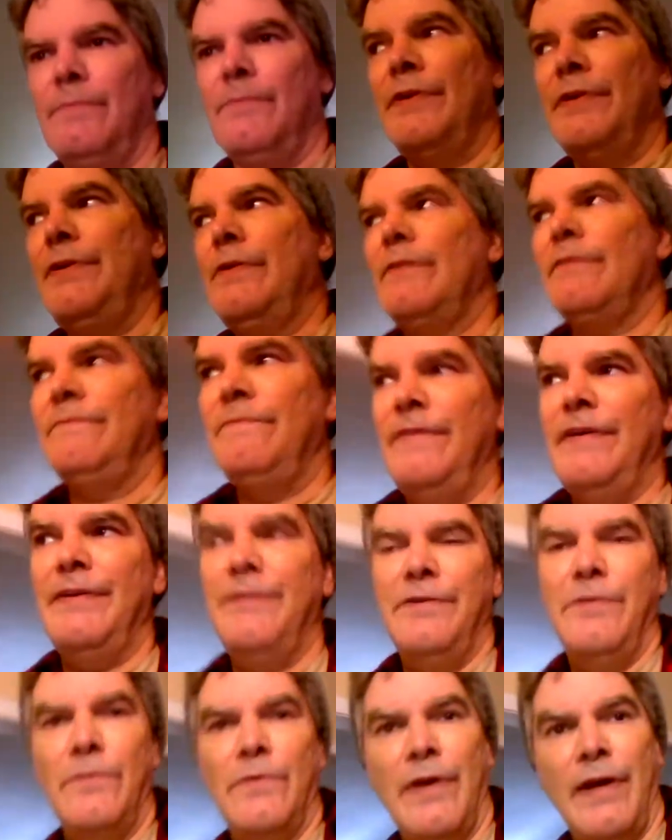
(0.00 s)
When you have
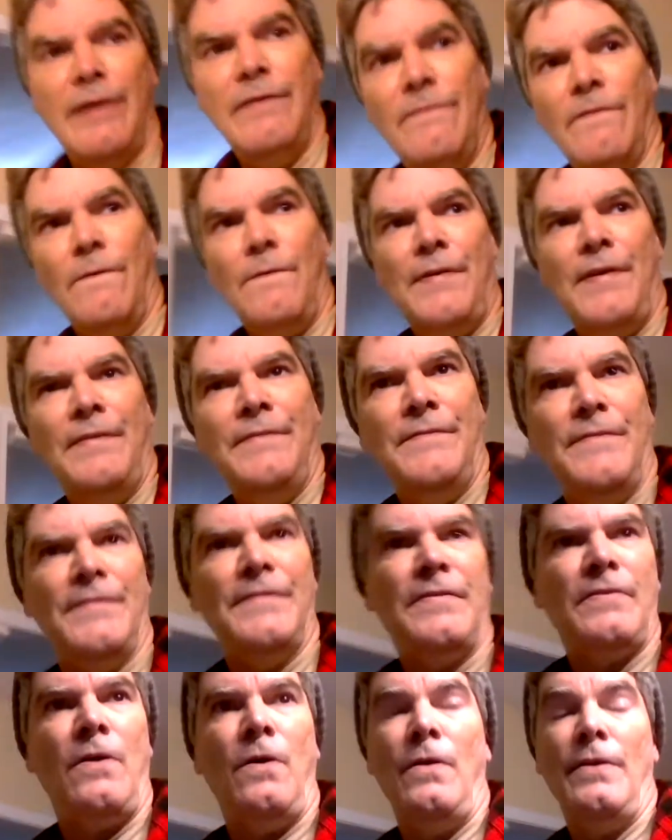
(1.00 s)
V2K voice to
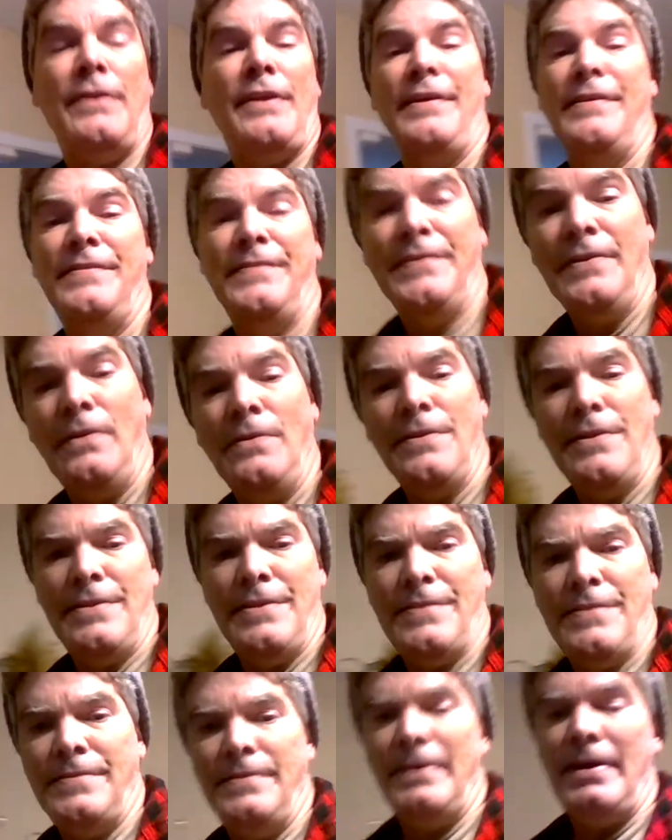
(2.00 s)
skull, and I still to
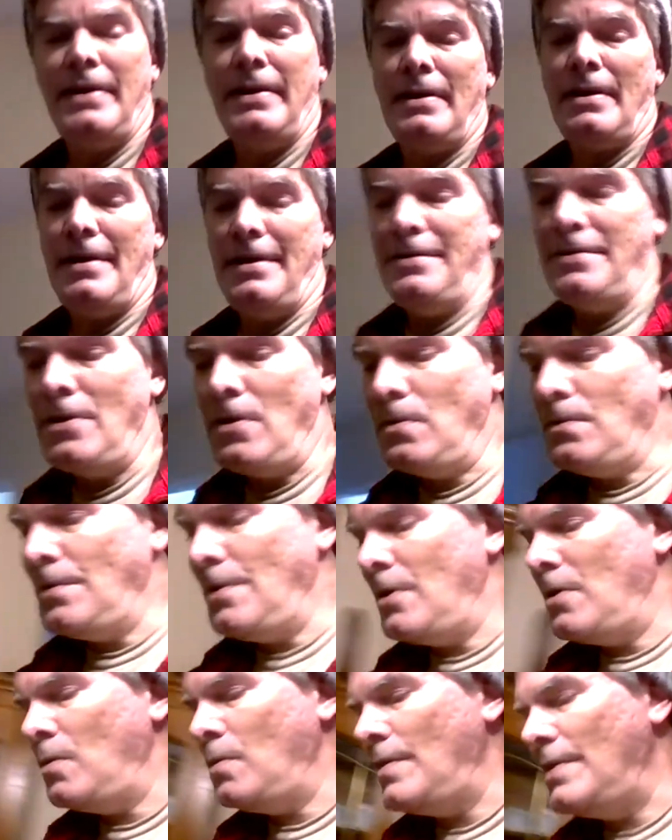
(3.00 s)
this day, I don't
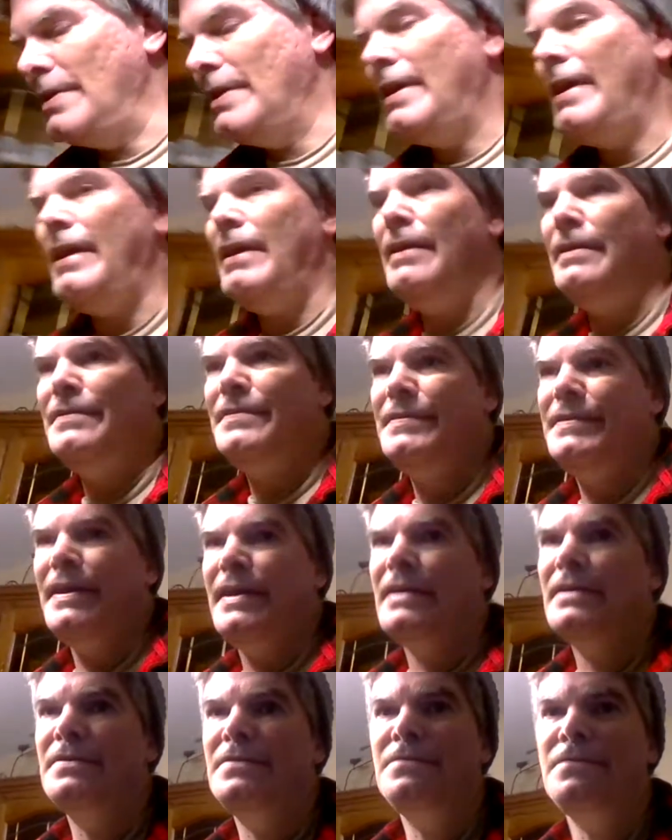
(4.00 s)
know what K
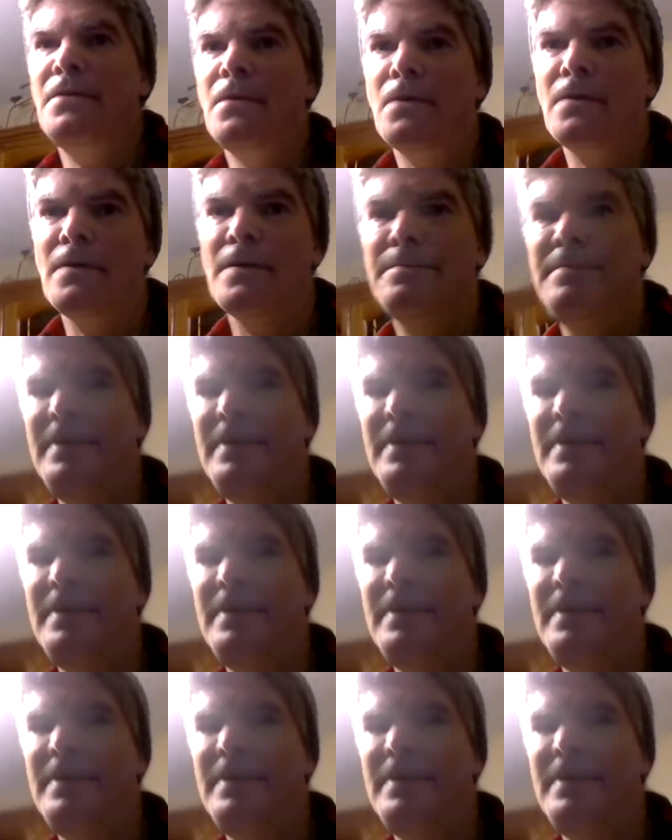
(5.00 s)
stands for.